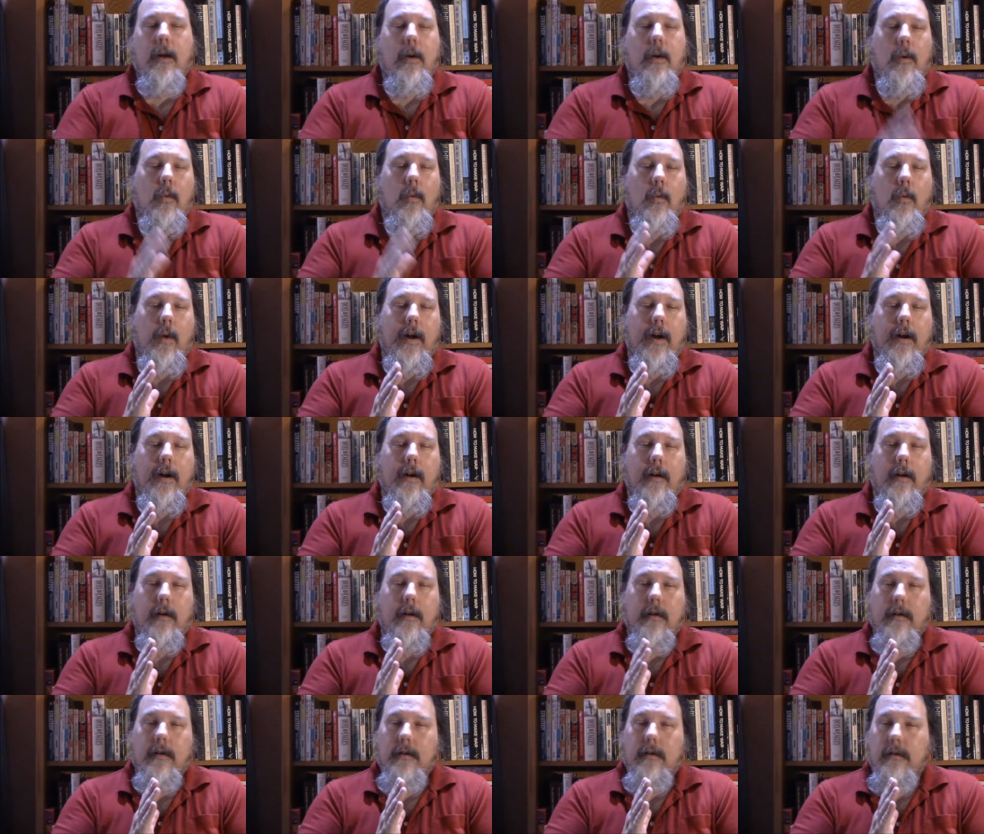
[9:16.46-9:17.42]

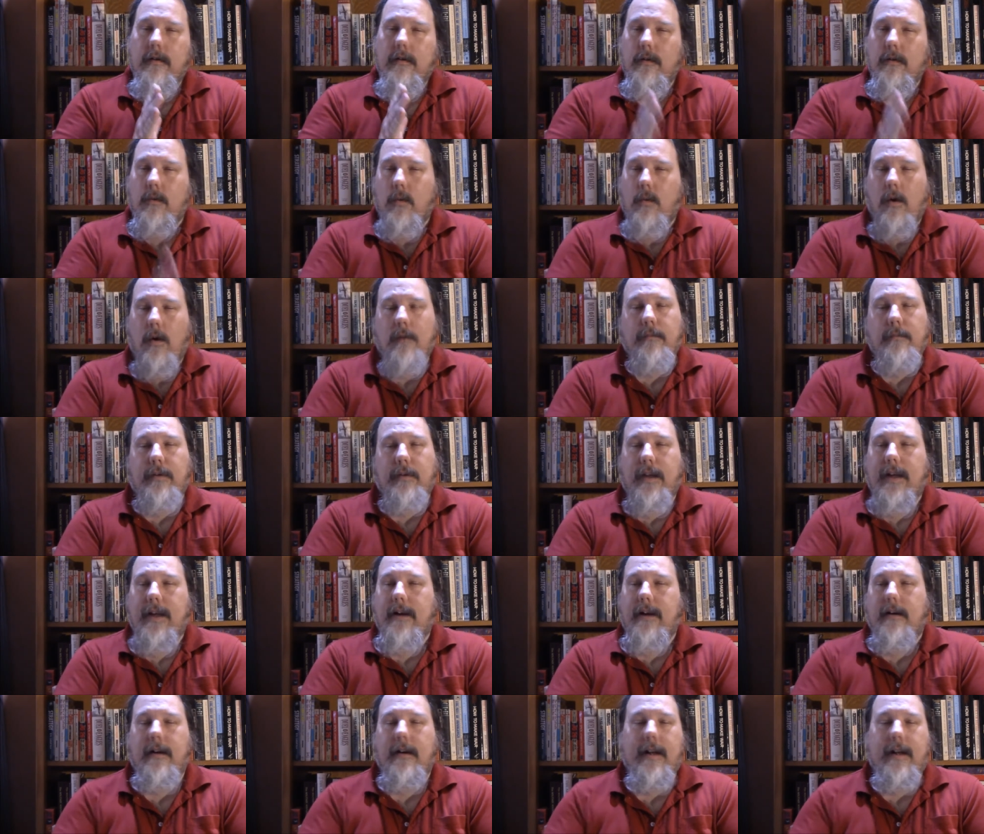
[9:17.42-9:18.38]
where one
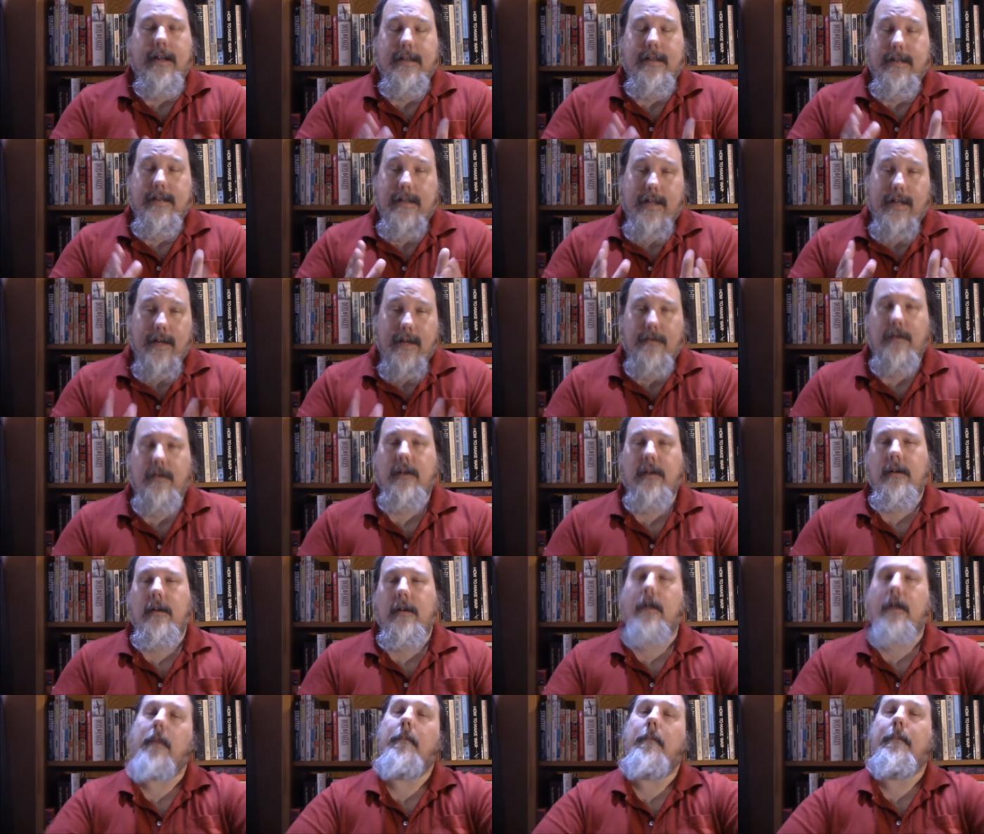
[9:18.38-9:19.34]
player is given
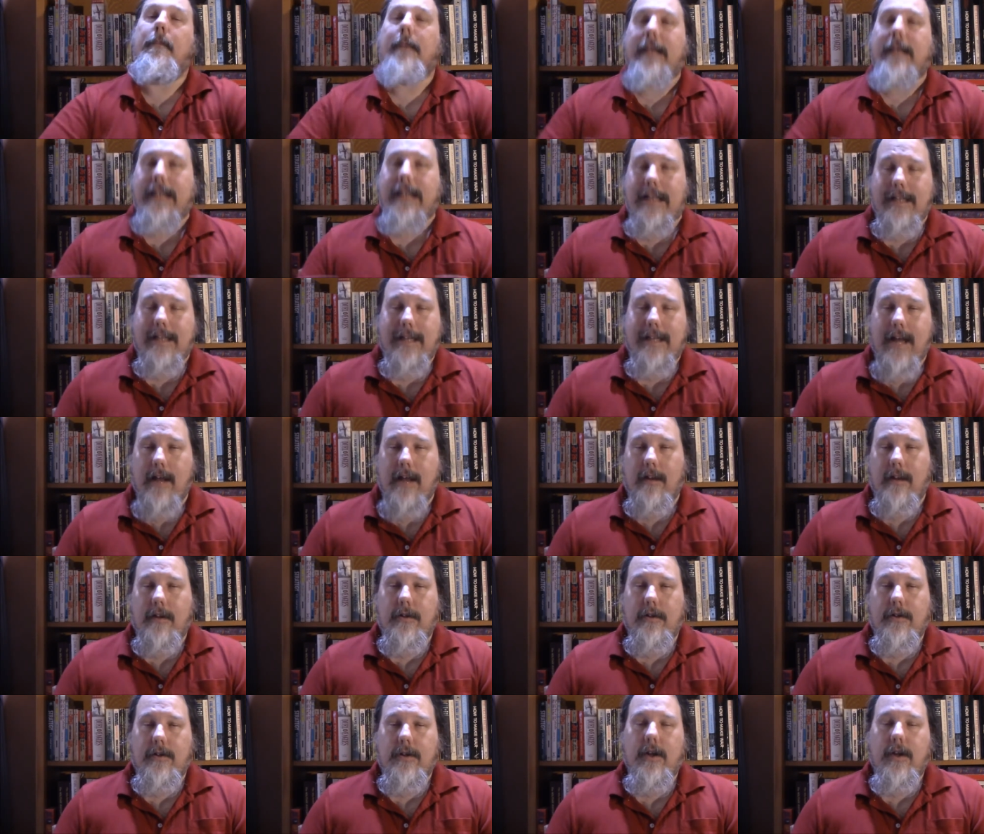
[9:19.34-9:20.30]
complete
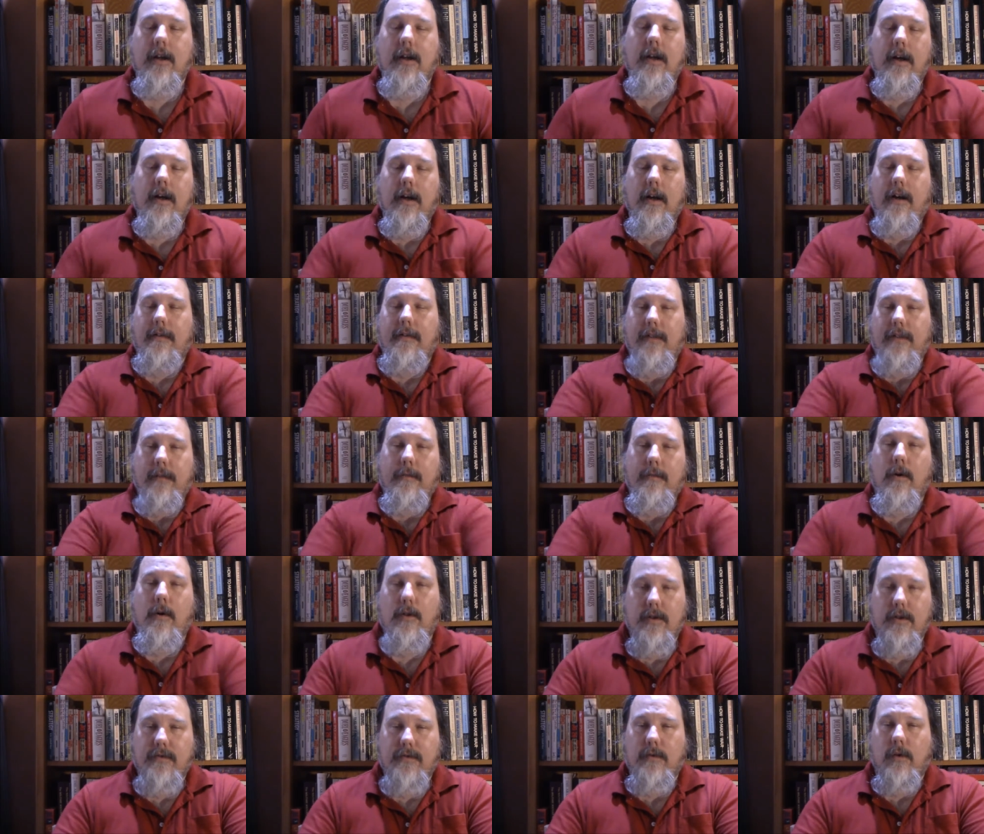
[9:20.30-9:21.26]
knowledge of the
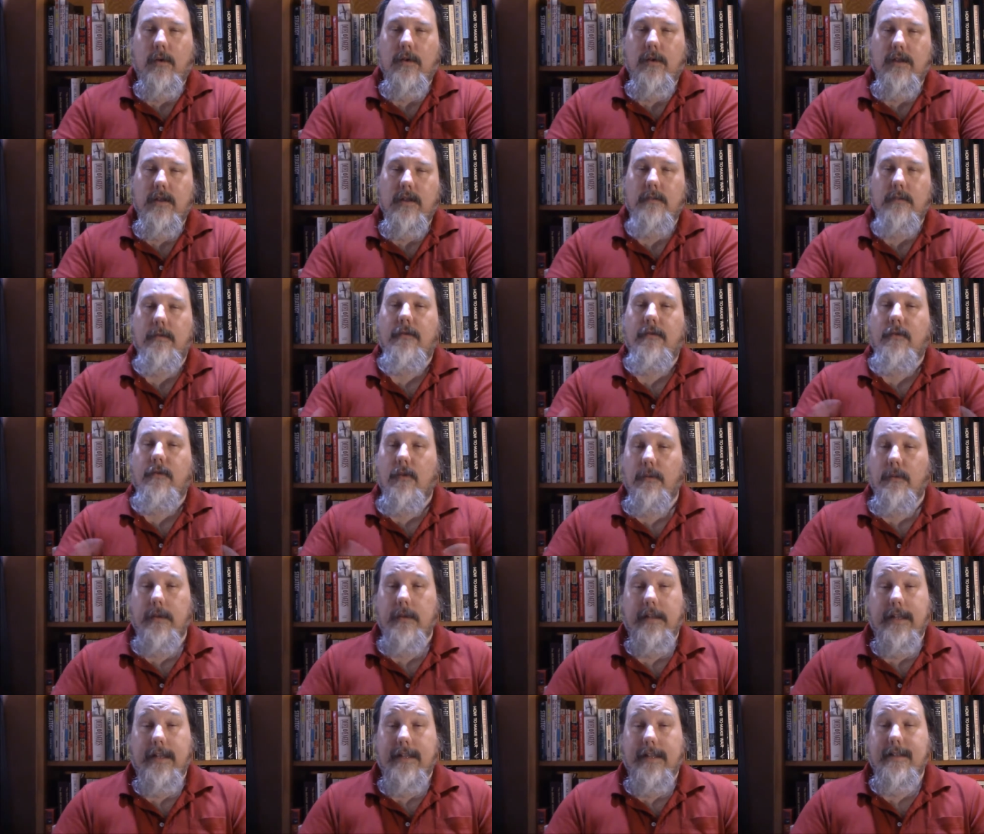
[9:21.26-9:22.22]
opponent's forces before
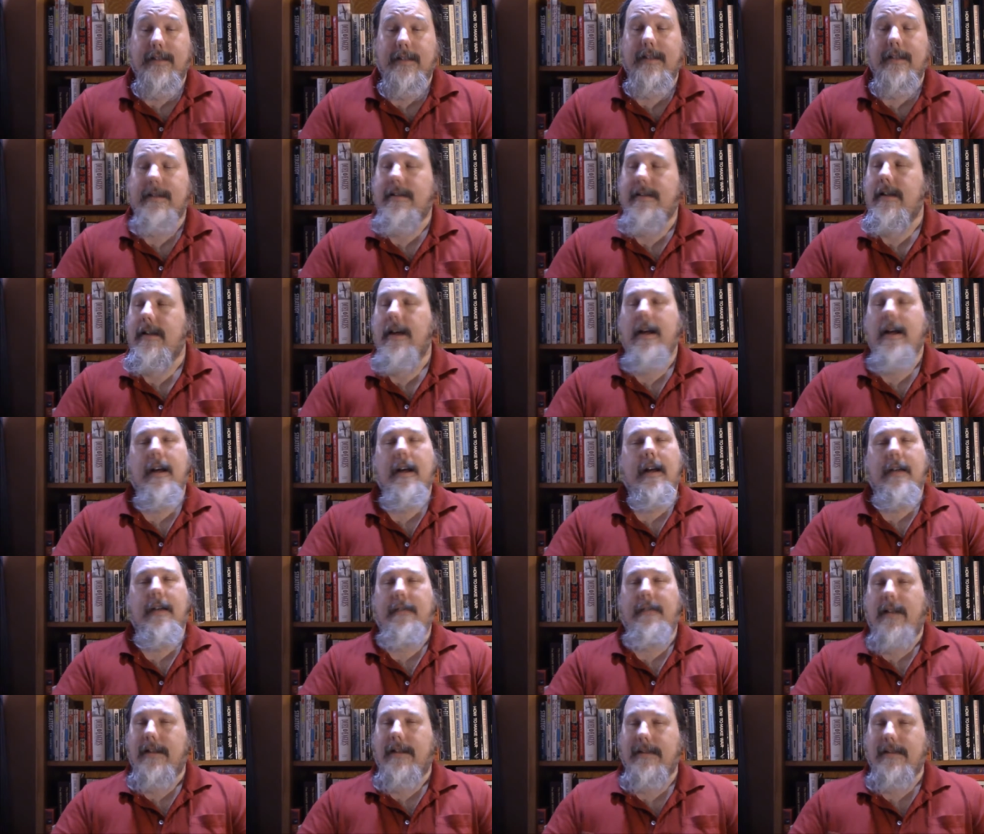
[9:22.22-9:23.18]
building his list,
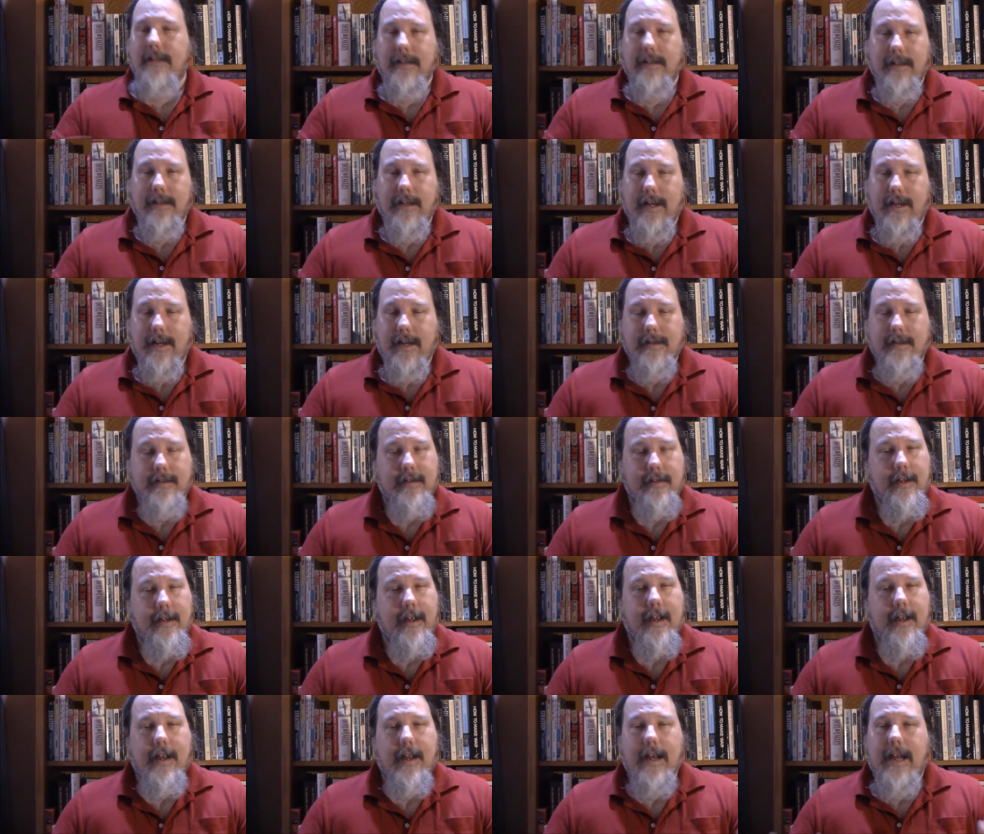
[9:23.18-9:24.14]
if that's not the case,
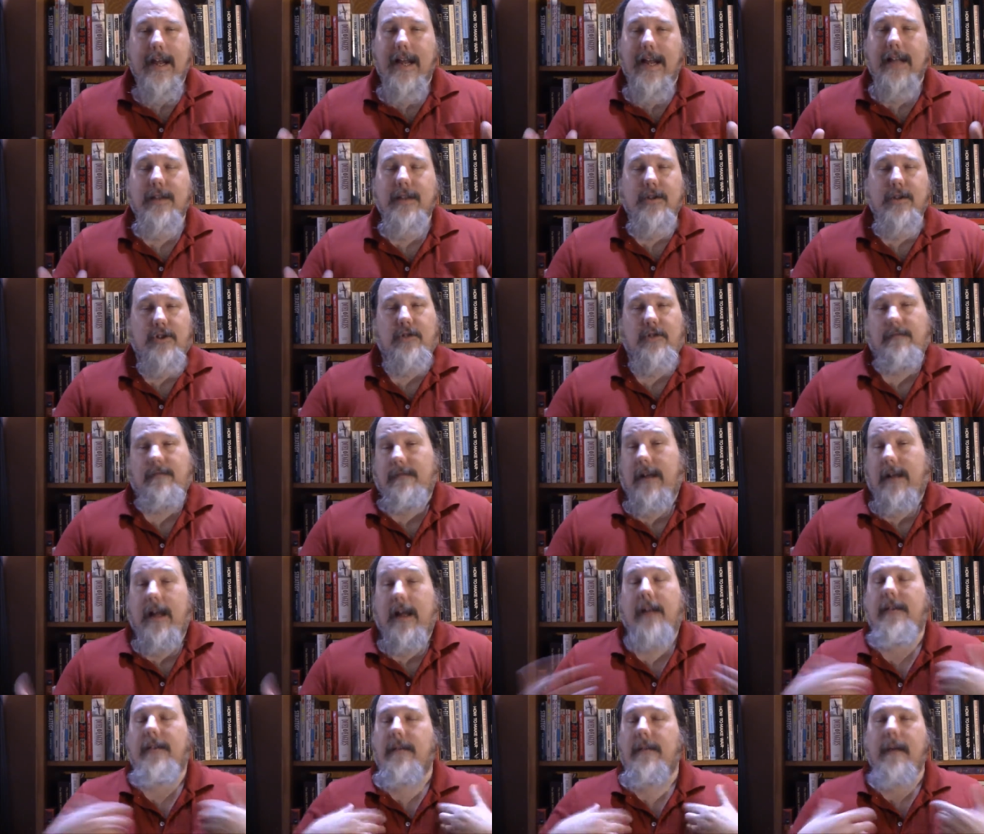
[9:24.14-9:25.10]
it's,
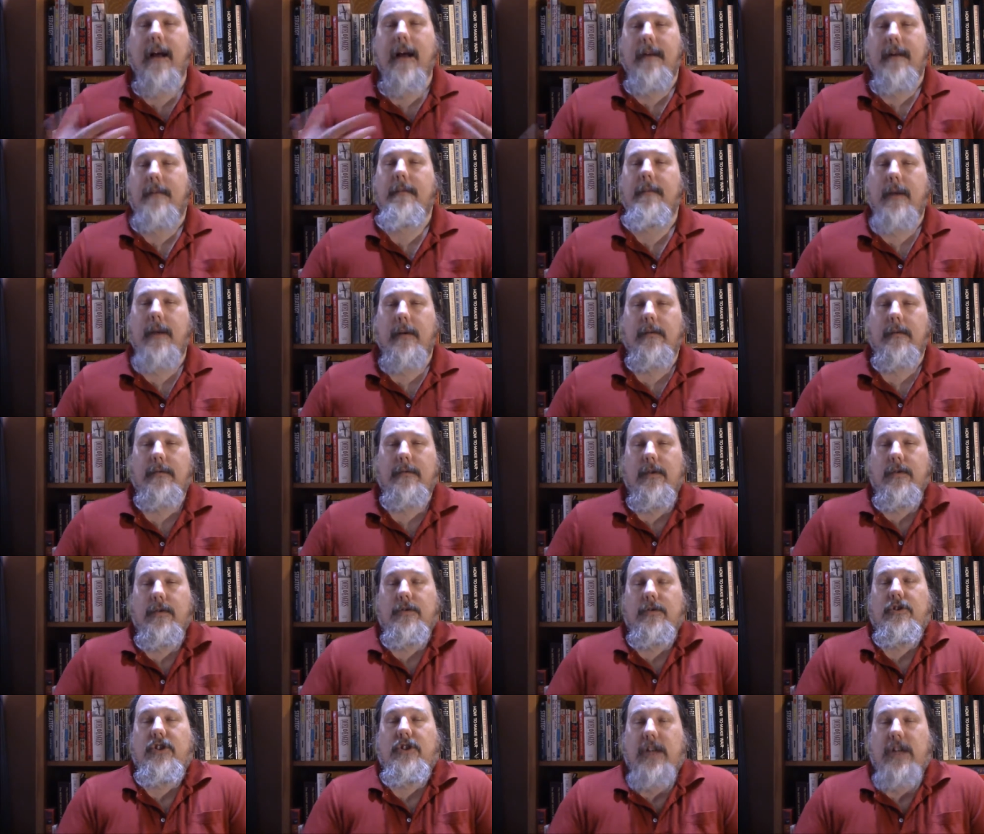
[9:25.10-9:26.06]
in my view,
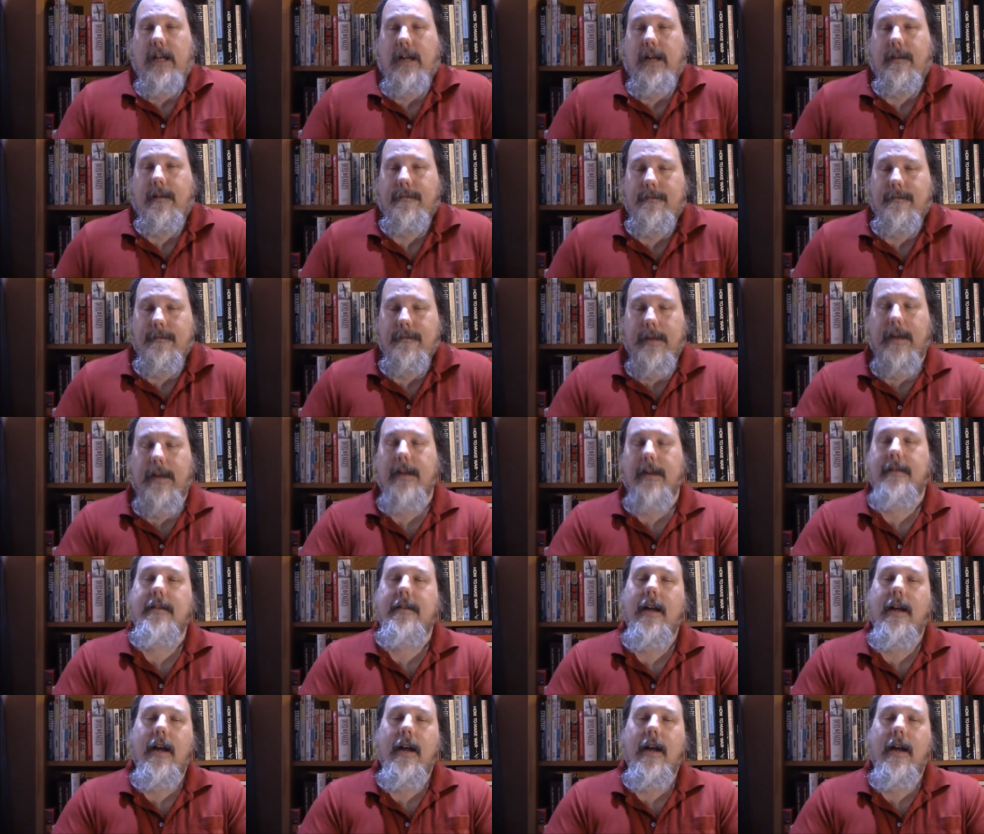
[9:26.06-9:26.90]
it's cheating, because